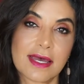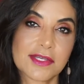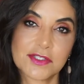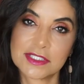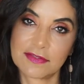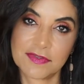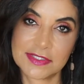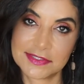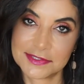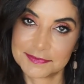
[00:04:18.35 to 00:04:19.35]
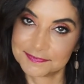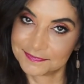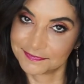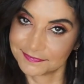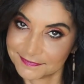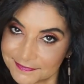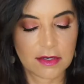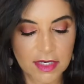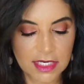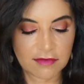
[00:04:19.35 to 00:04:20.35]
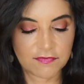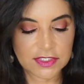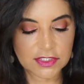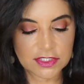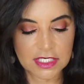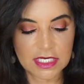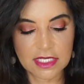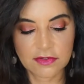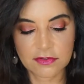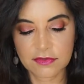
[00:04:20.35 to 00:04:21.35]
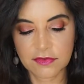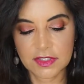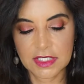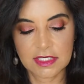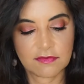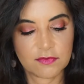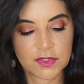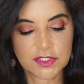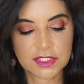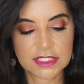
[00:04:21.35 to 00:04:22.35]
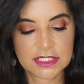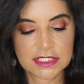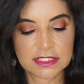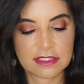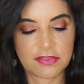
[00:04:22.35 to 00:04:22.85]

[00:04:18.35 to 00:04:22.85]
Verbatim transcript: I just love this. All right, I finished another thing of the Regenesis,